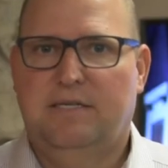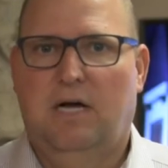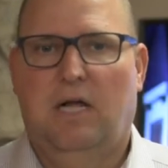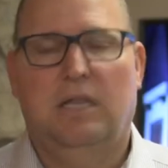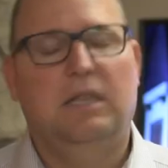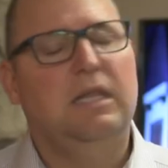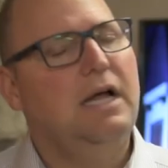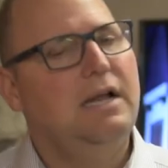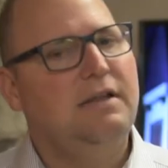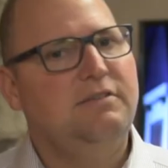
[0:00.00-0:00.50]

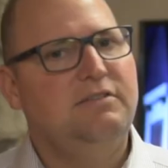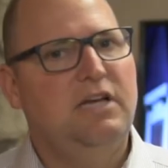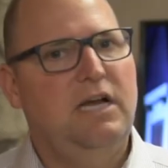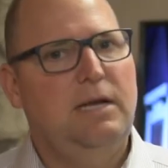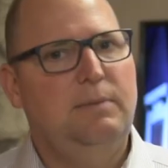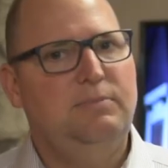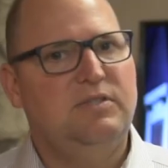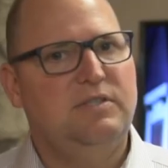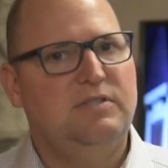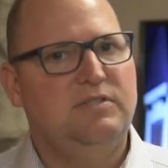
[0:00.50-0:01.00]
A lot of
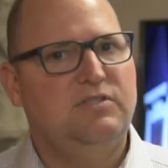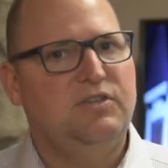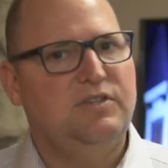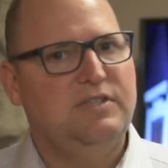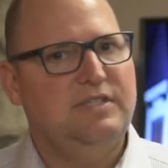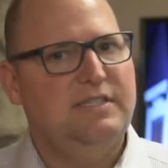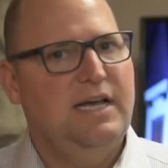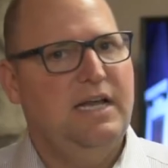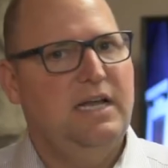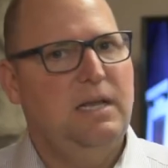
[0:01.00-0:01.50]
times it's
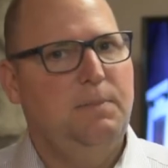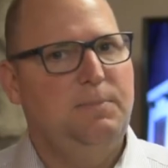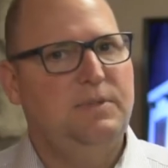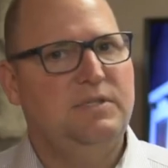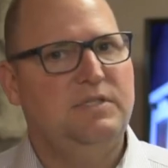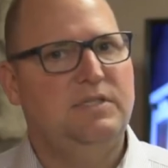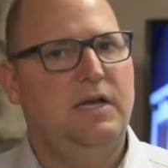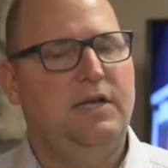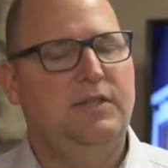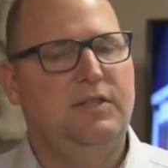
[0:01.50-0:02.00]
just set up
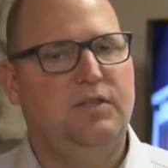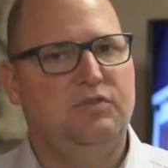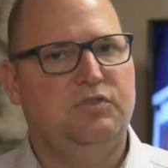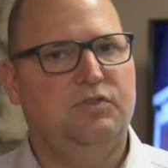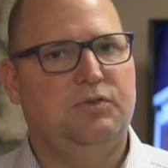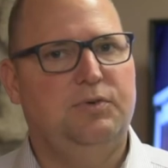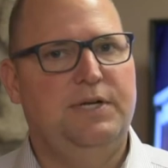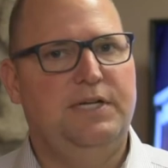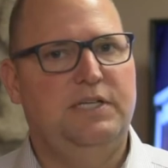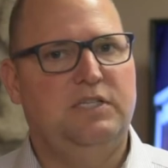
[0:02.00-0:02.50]
inside the
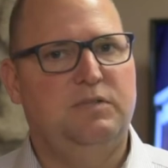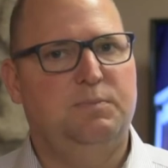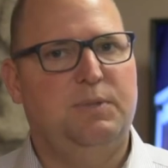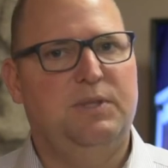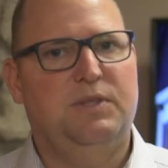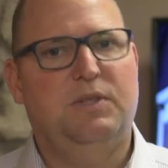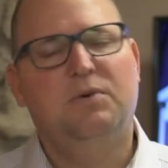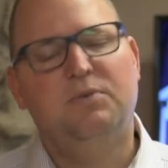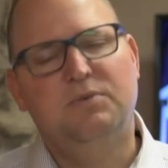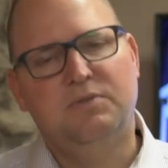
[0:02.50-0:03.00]
streets,
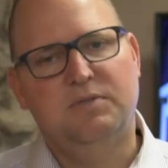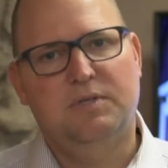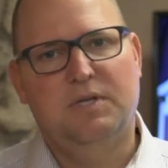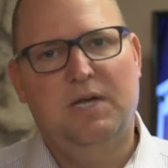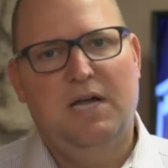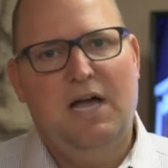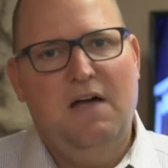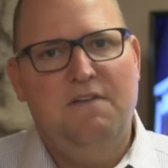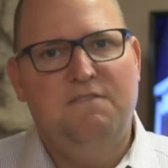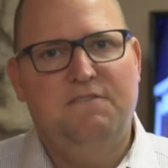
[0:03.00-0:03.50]
but those
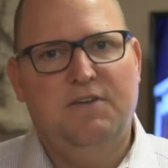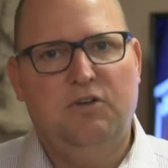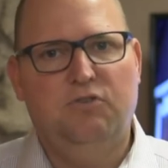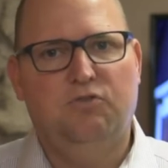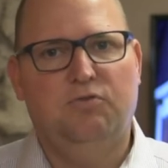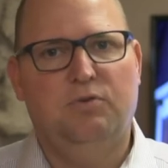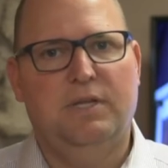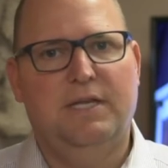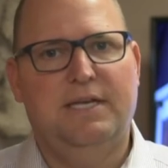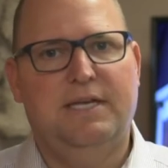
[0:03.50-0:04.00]

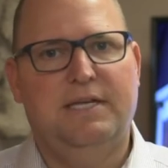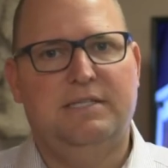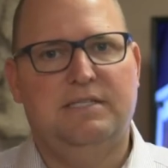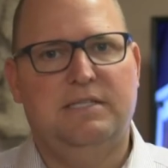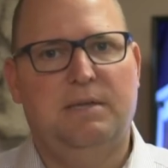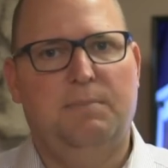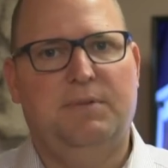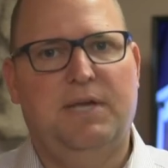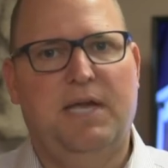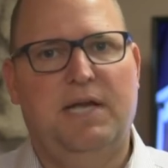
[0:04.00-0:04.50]
eventually, in
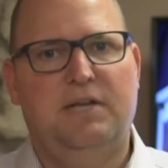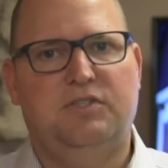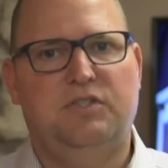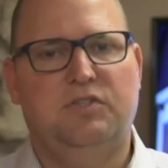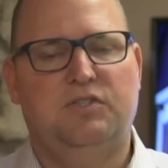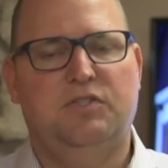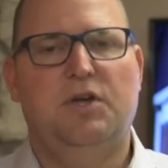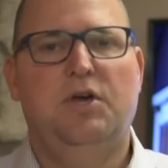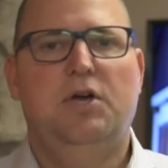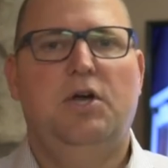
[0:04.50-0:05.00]
some
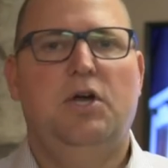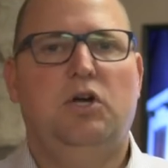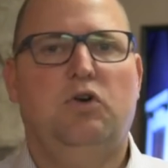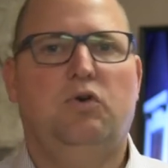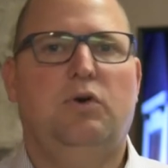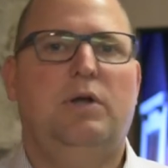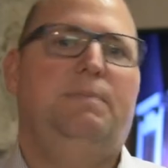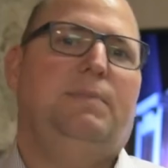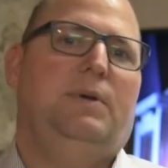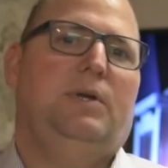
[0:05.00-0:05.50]
cases,
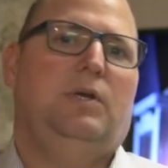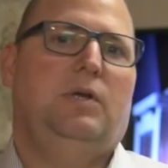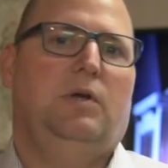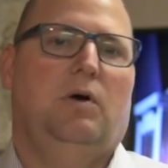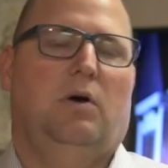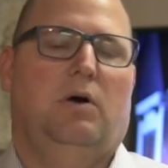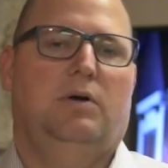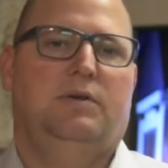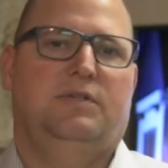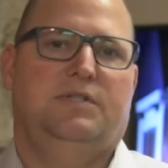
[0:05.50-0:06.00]
creep into
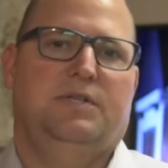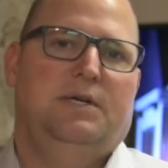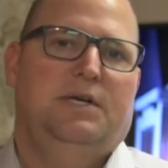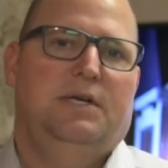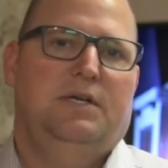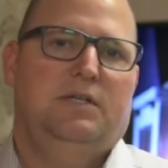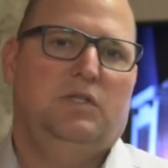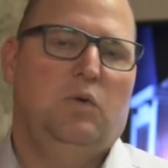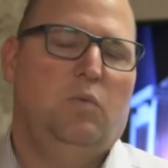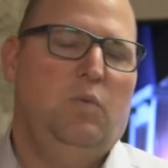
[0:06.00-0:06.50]
yards.
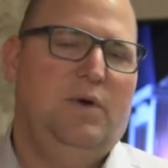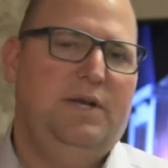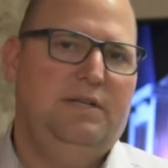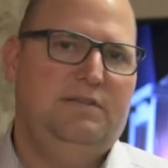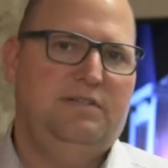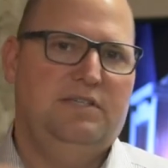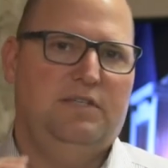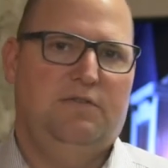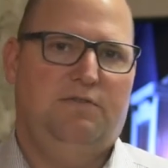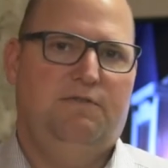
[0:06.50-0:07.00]
So when
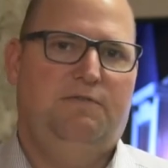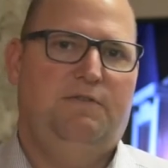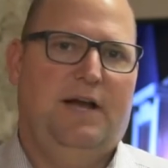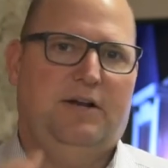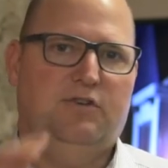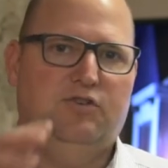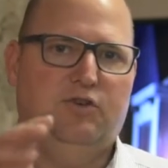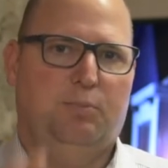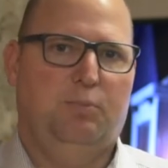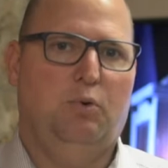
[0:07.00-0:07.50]
does it
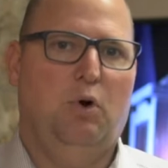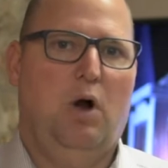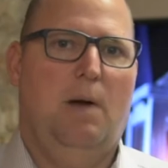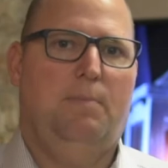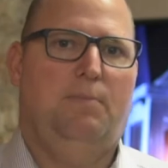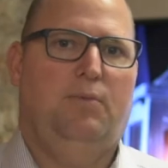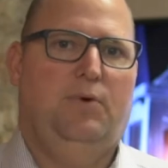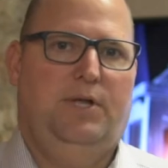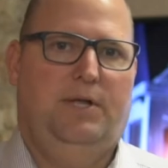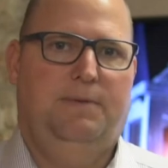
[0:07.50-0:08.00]
affect your
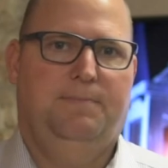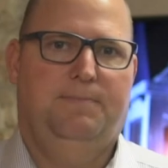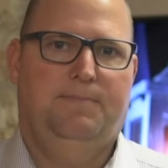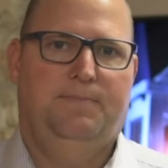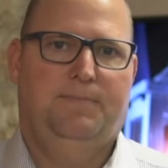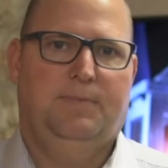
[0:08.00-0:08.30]
property?